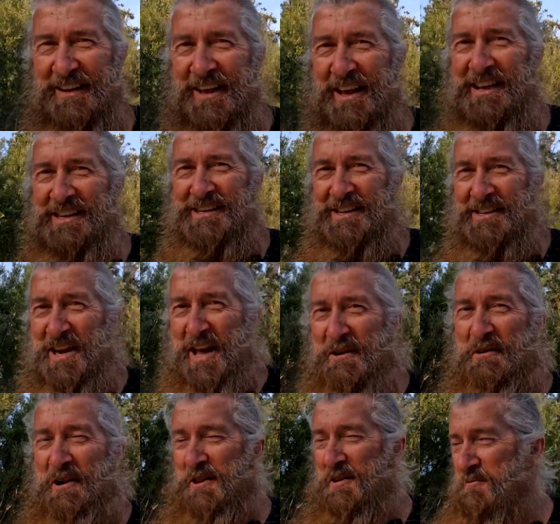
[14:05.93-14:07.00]
This is
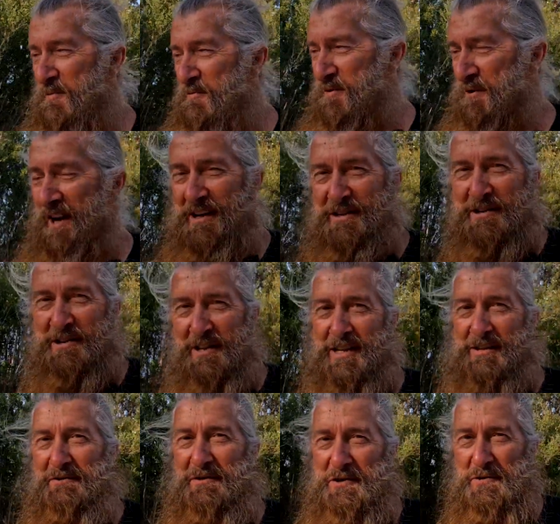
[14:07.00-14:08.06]
no Hollywood production,
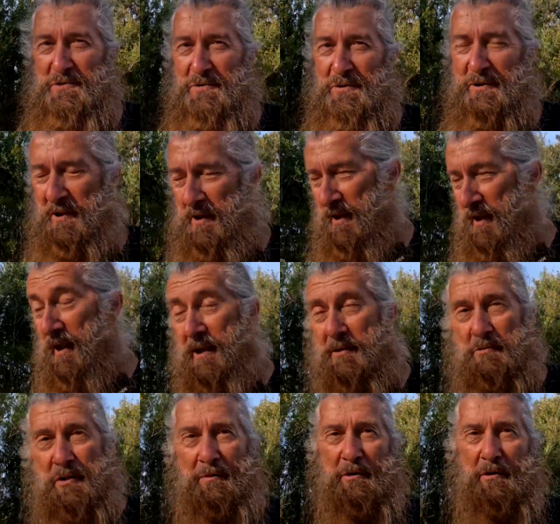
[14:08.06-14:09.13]
that's for sure.
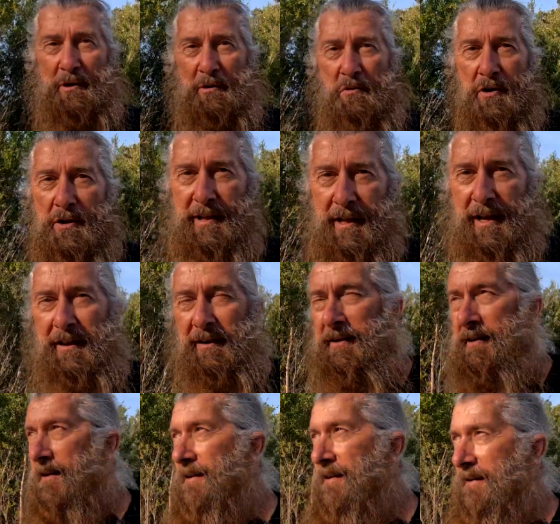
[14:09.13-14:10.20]
Probably already worked that out.
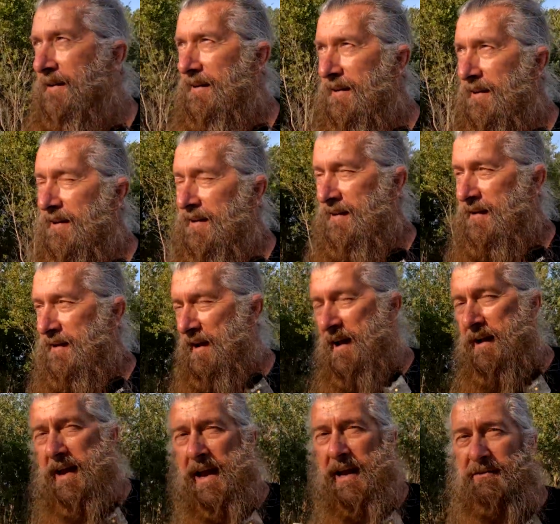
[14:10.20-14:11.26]

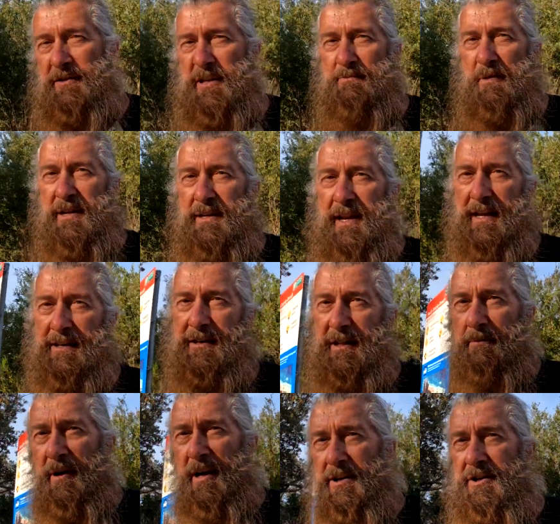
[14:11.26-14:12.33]
Okay, I've just been down to the
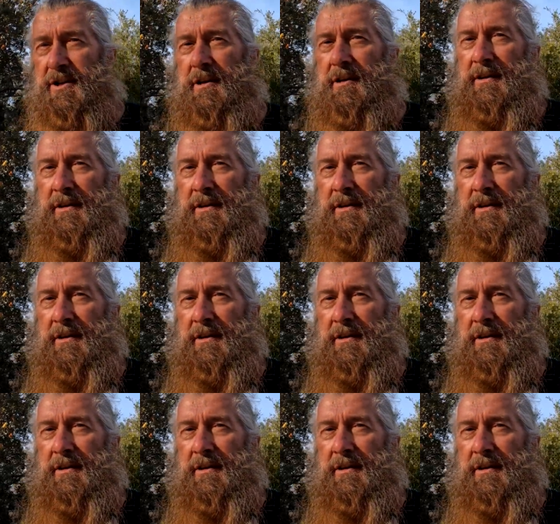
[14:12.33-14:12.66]
beach.